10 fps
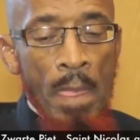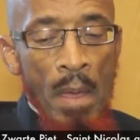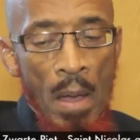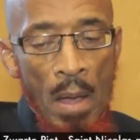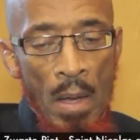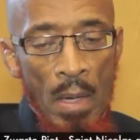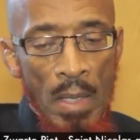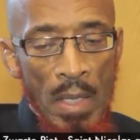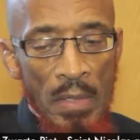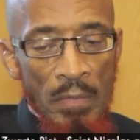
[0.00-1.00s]

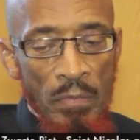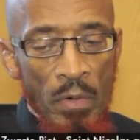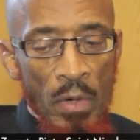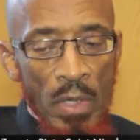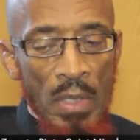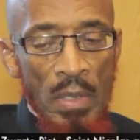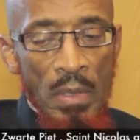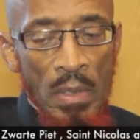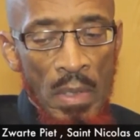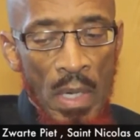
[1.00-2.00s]
a very
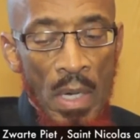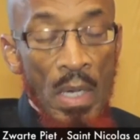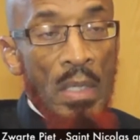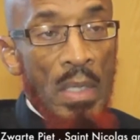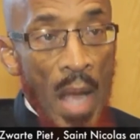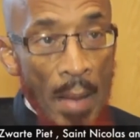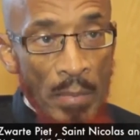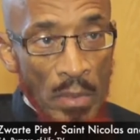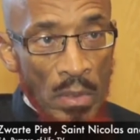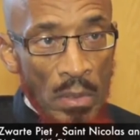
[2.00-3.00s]

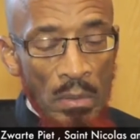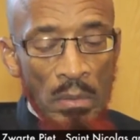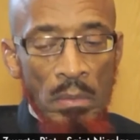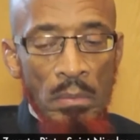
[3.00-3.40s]
comical